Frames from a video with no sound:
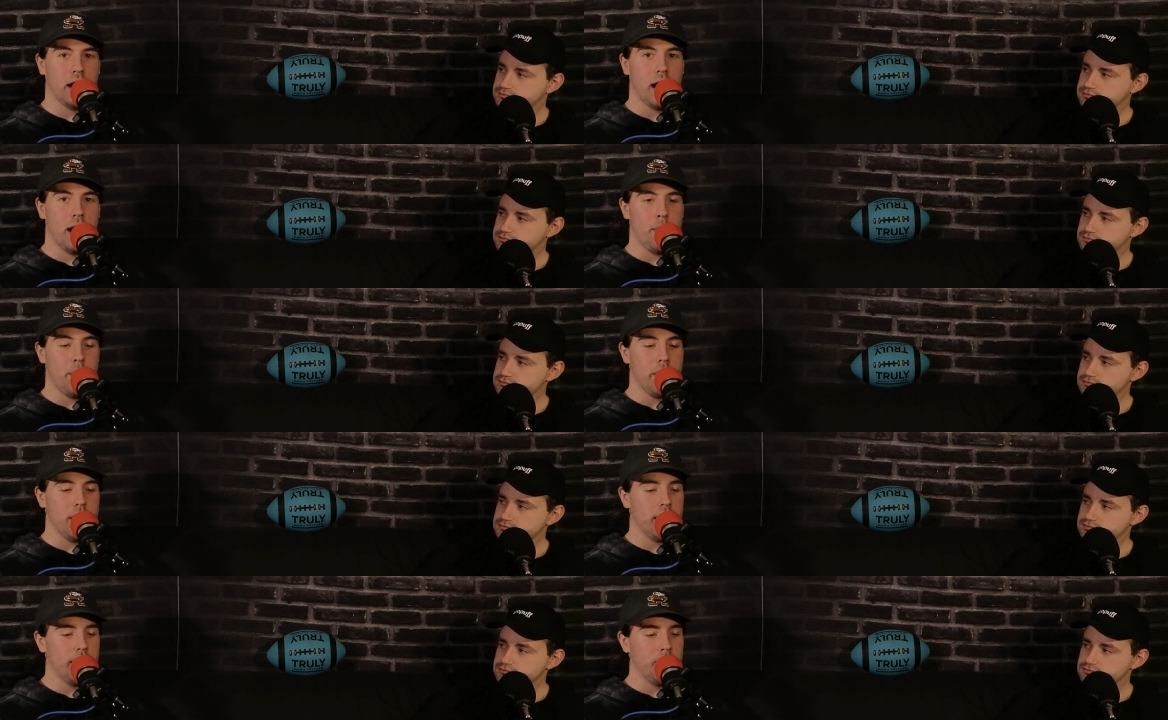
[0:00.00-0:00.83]
Speaker 1: Um,
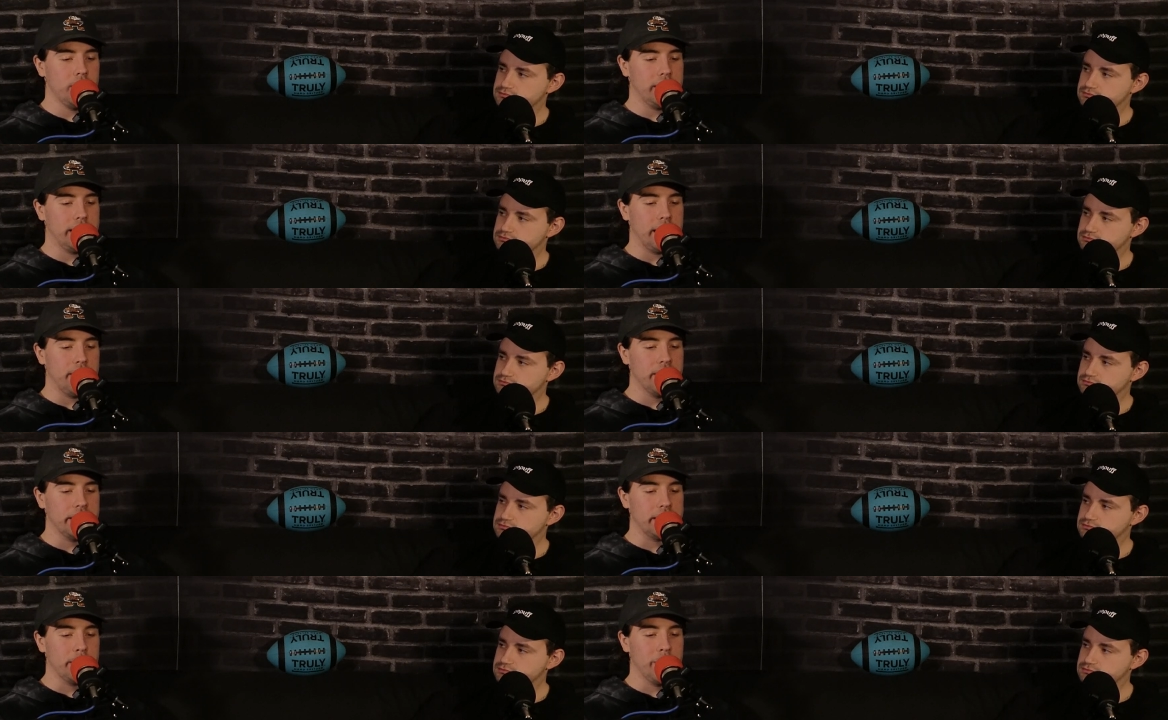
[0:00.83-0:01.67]
I would give
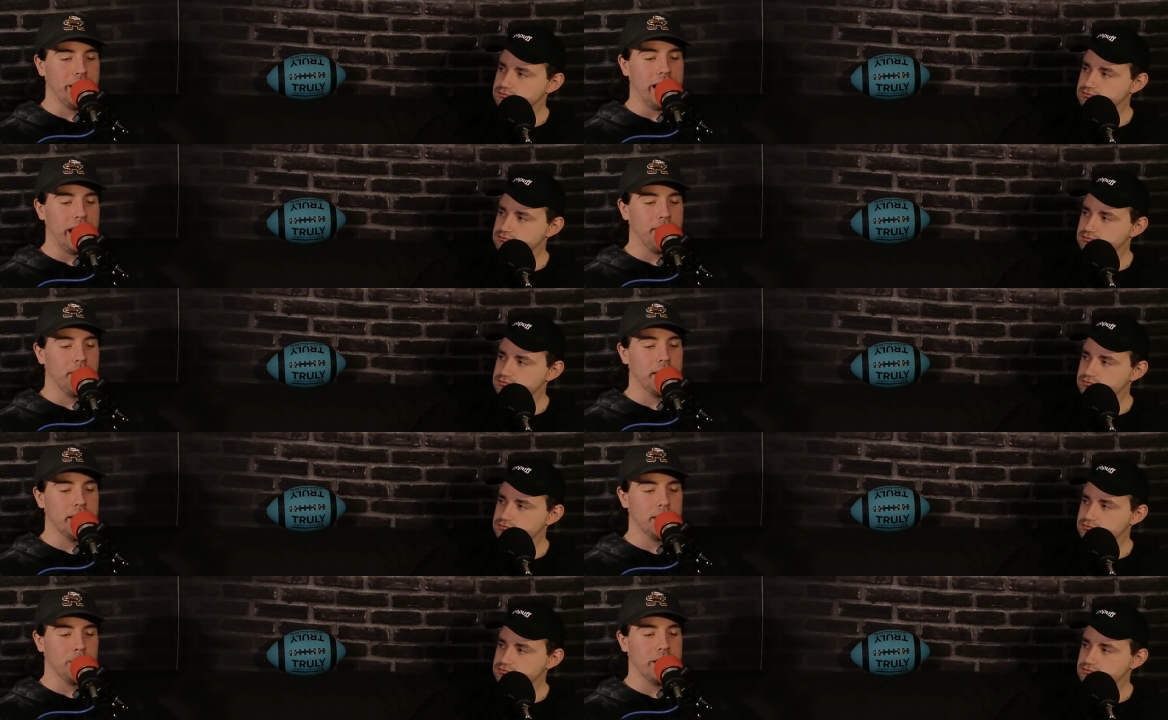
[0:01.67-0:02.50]
it to McCaffrey
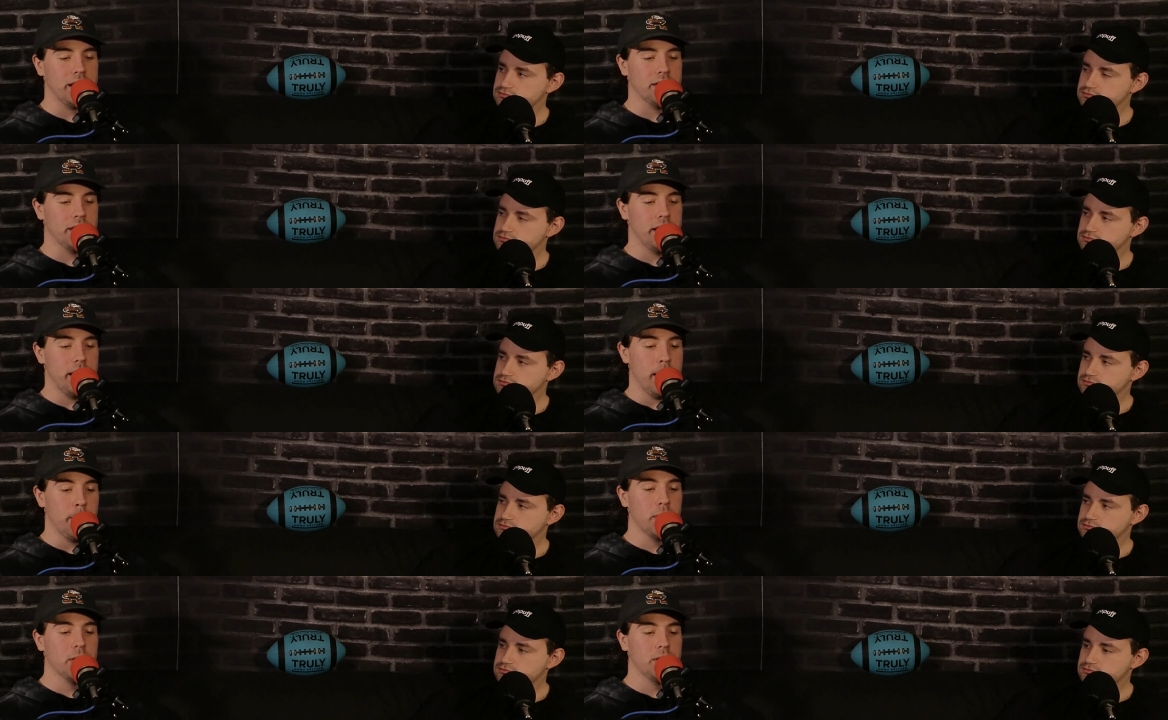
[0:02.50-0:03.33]
just because of the
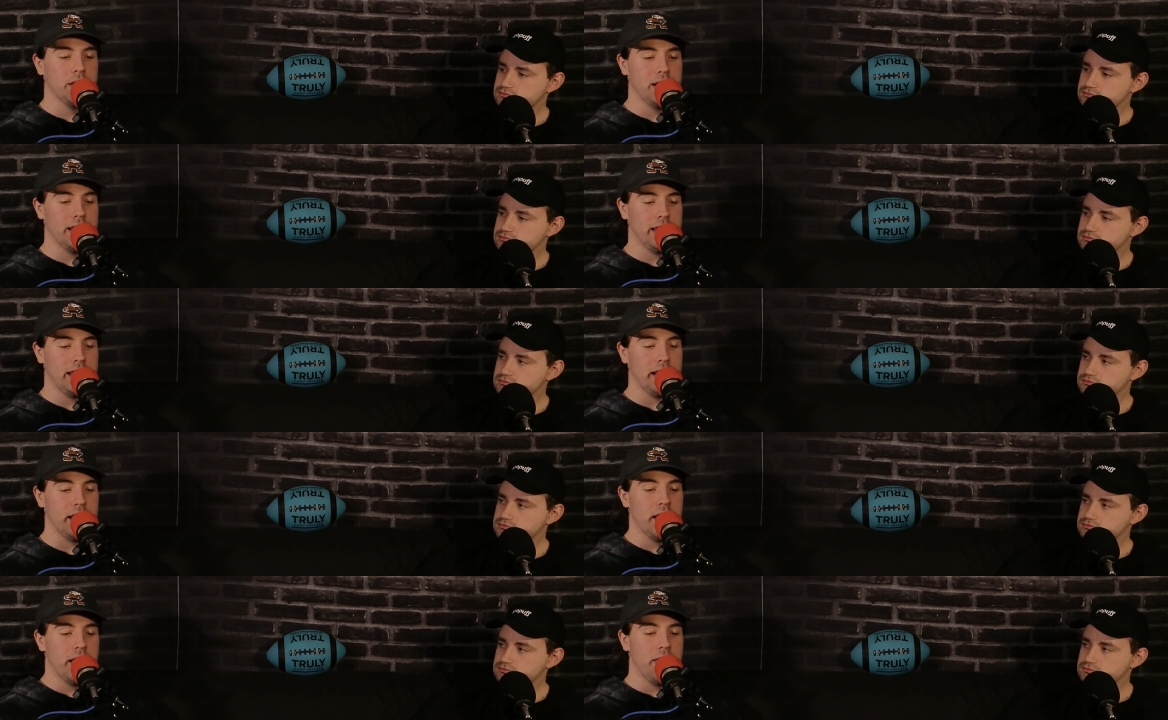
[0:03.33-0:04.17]
numbers, and I think
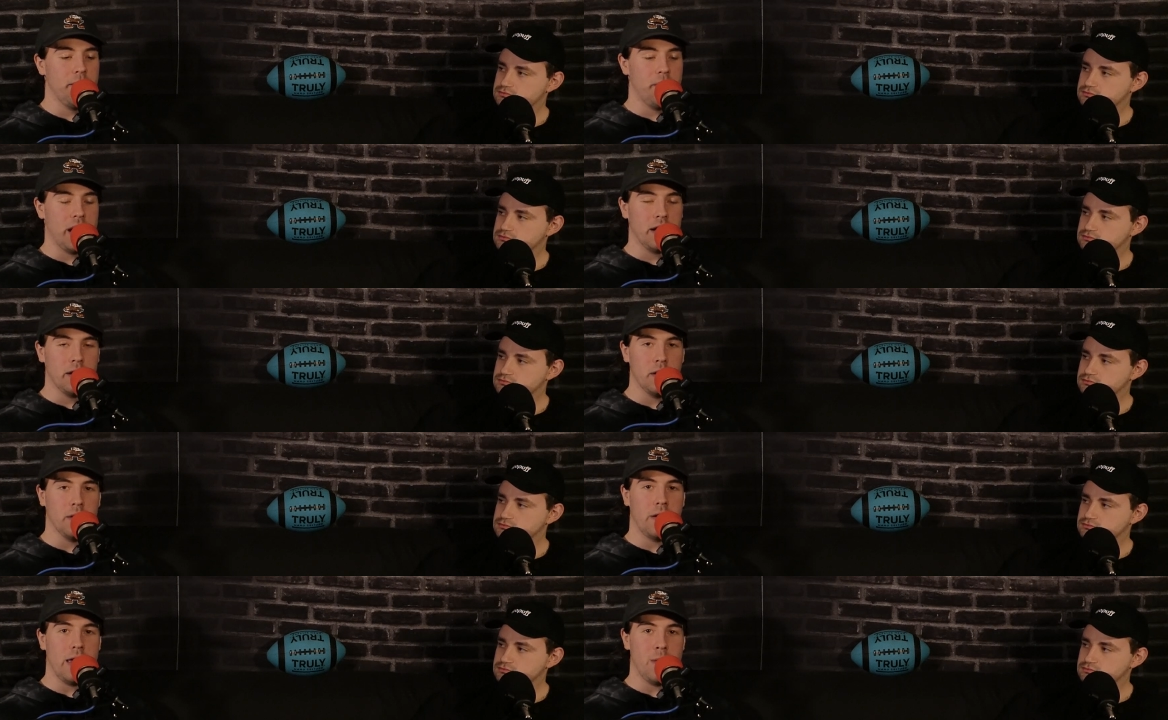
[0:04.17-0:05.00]
the value
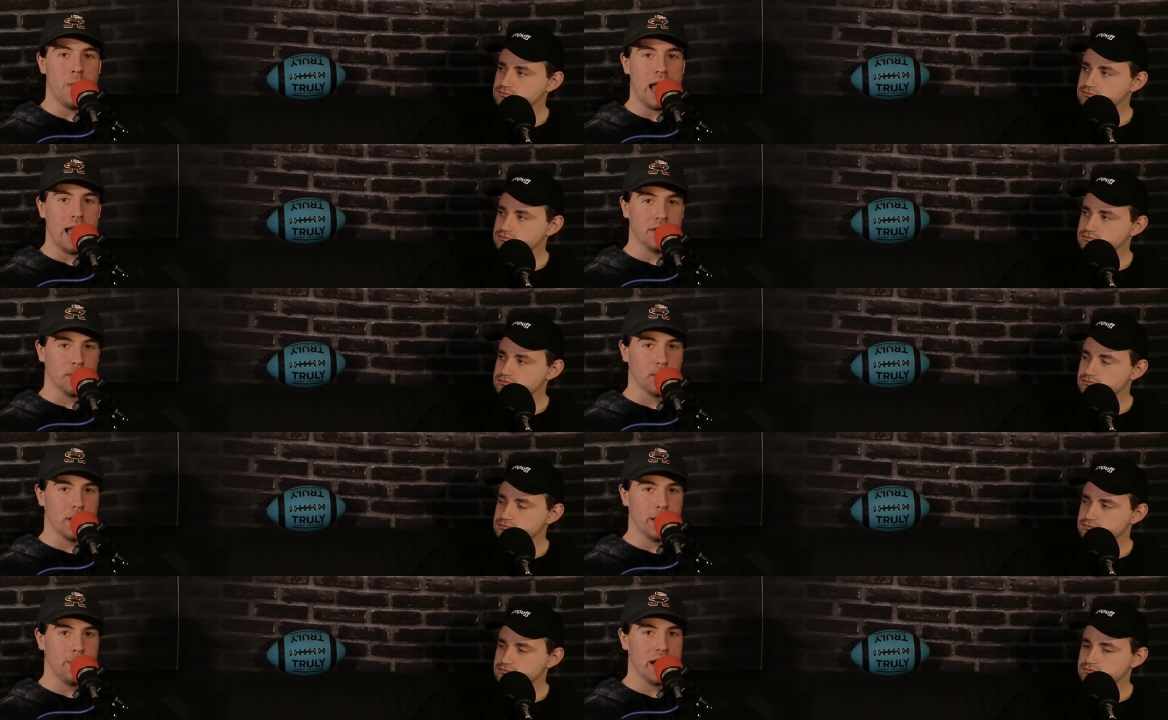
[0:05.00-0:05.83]
of him as a
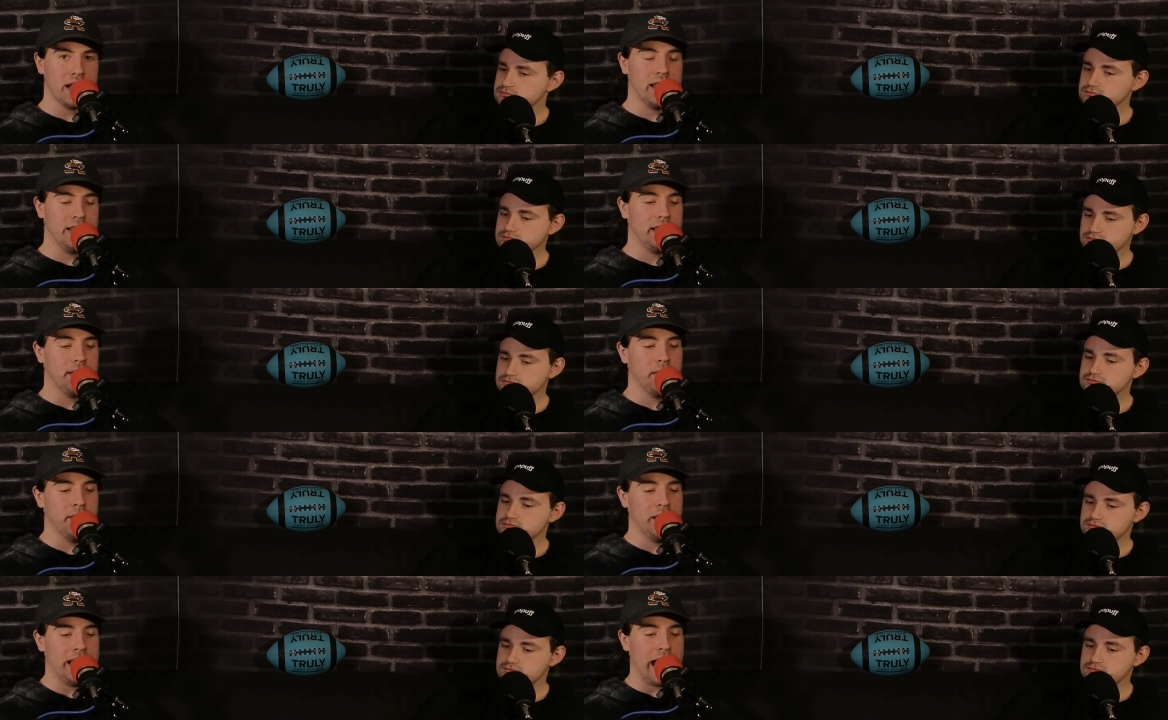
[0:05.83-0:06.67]
running back, he's
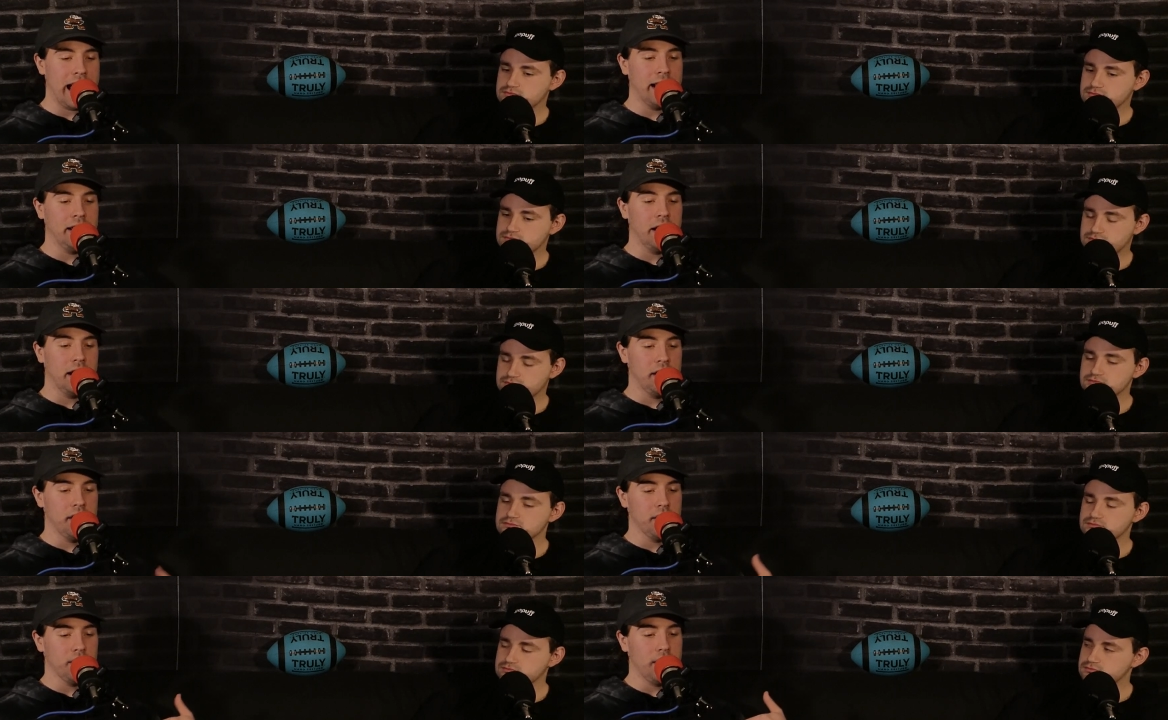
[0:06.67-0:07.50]
definitely added
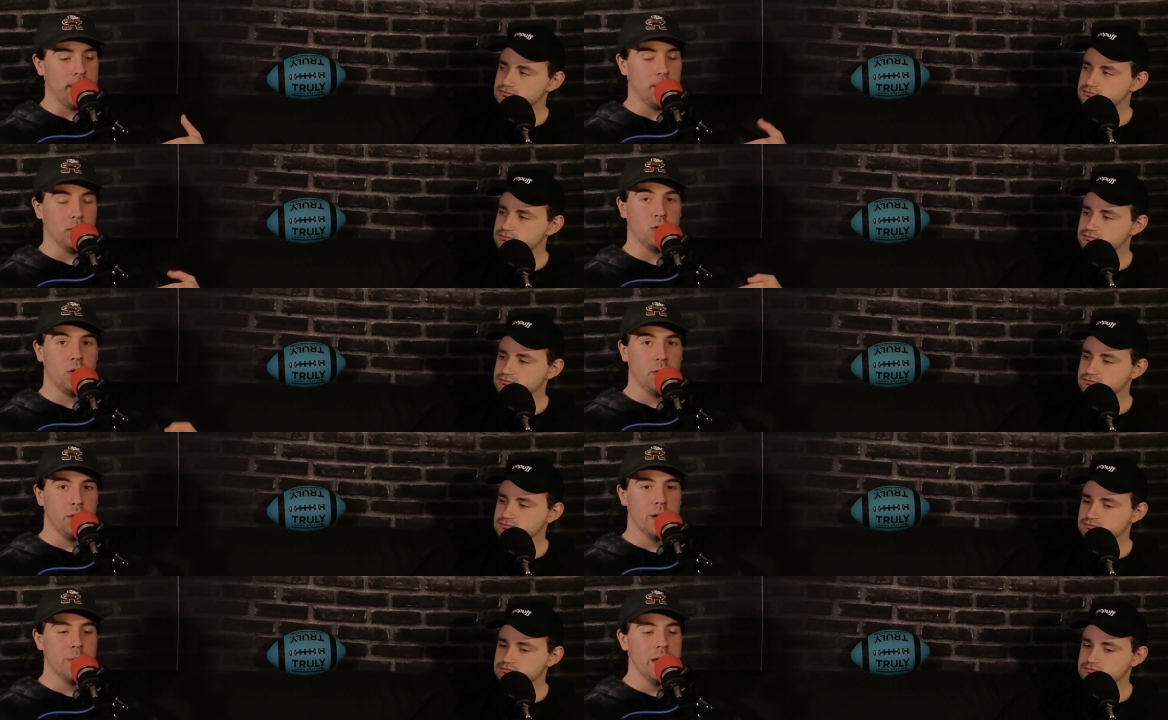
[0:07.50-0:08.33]
another level to
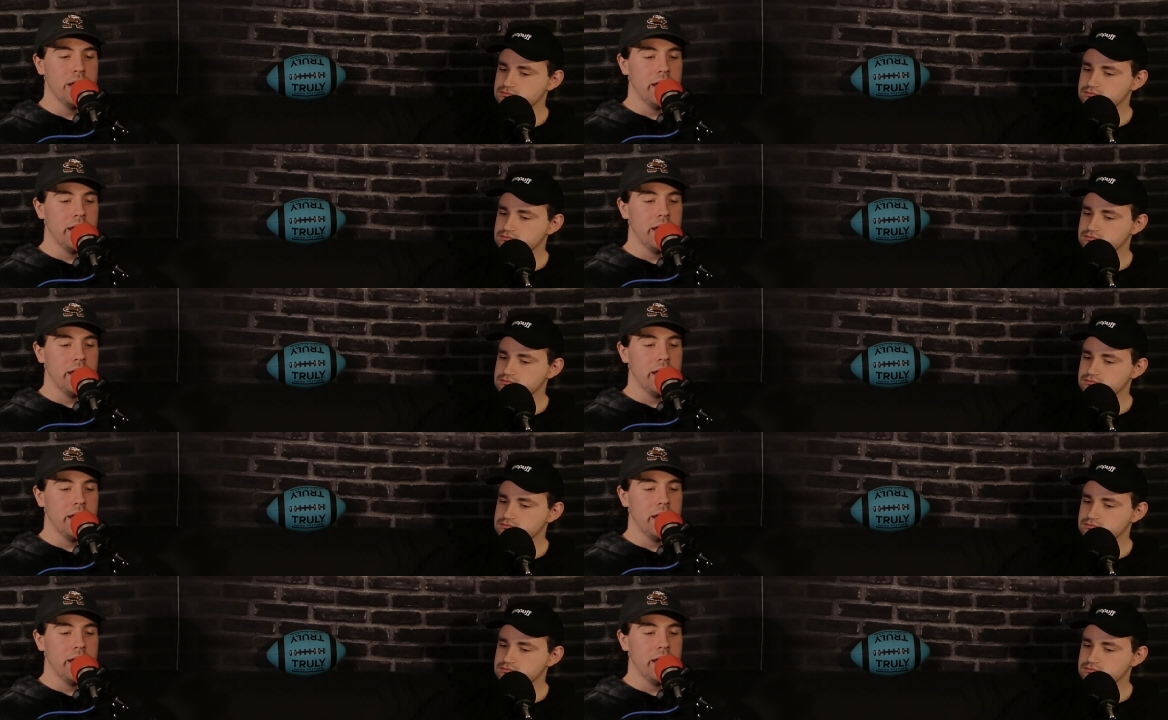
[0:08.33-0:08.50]
them.